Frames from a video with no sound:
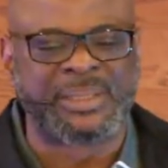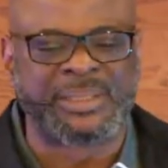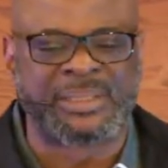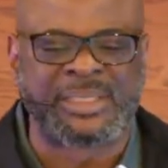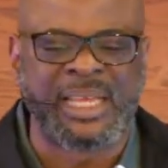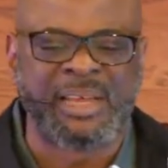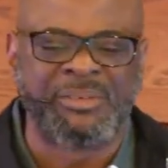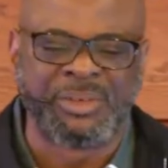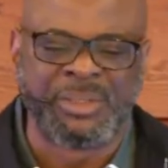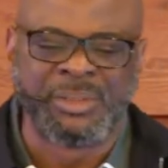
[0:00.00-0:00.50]

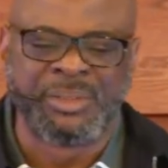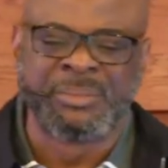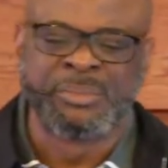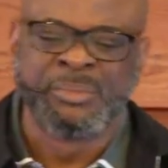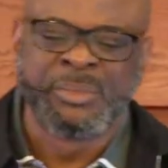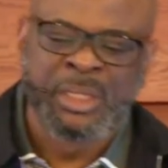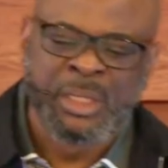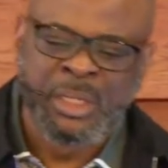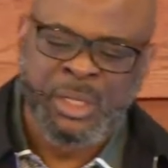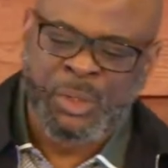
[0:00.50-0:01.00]
7.
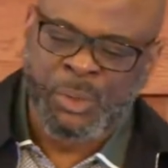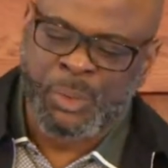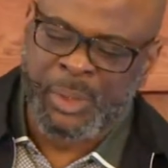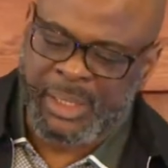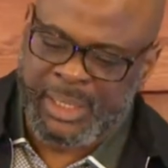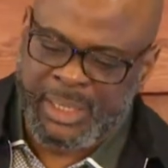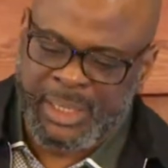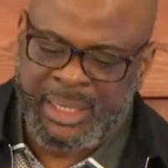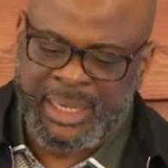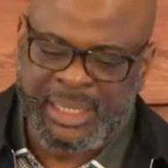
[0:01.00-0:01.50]

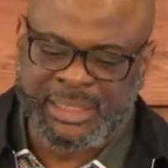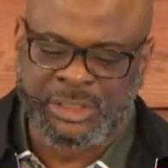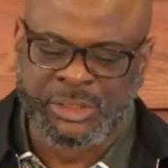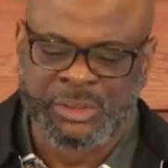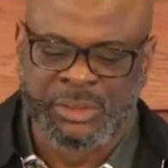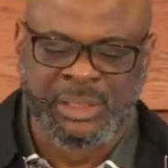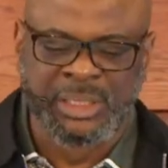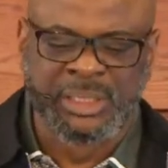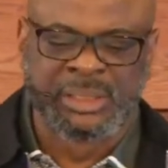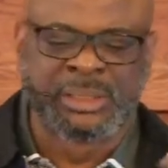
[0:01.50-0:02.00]
Quickly, let's
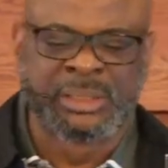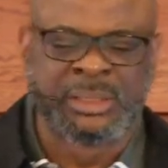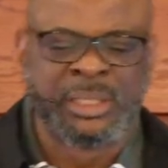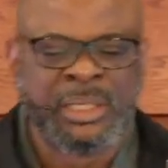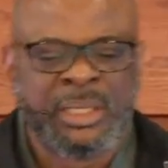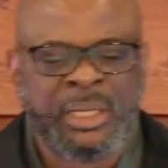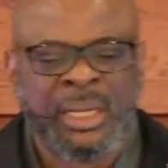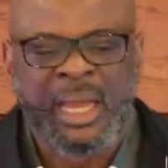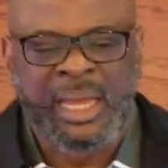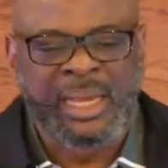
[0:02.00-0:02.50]
do this.
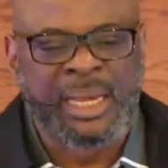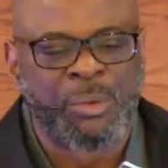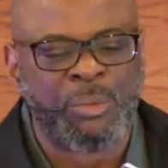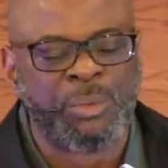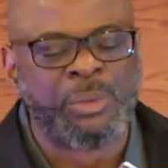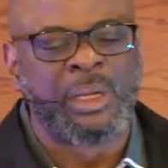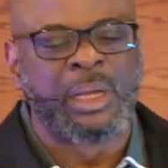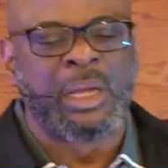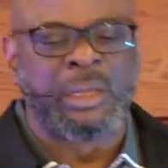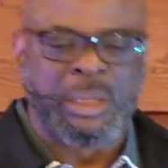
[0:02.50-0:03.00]
And then
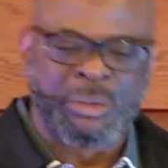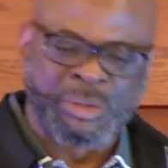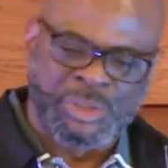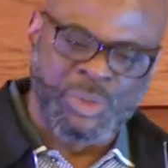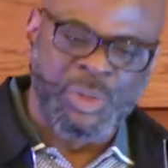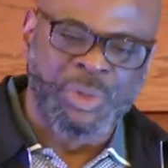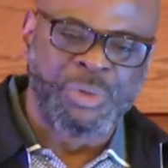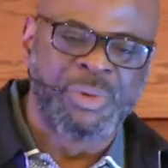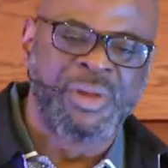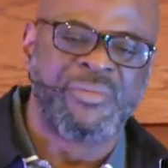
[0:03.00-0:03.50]
I was
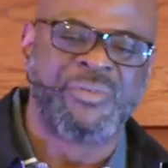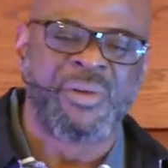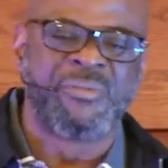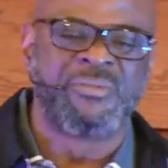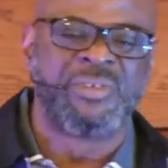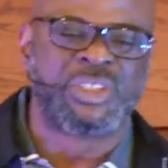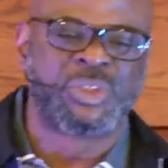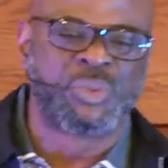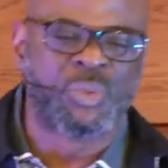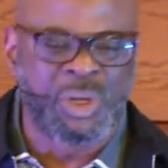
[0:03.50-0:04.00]
going to read from
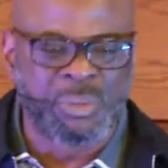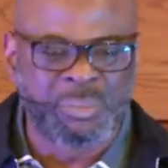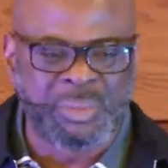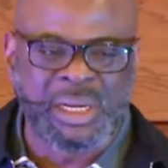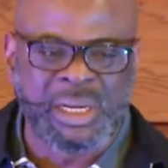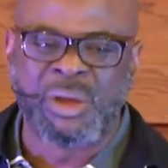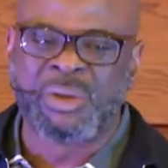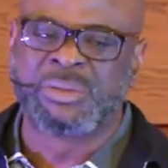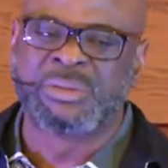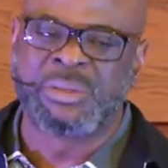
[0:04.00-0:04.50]
verse 1, but
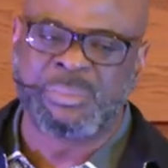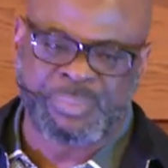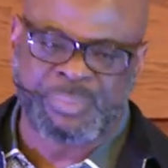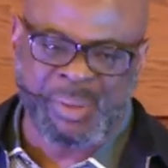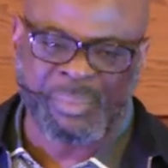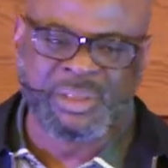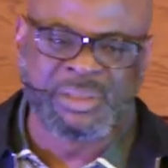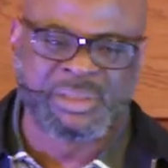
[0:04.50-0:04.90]
I'll probably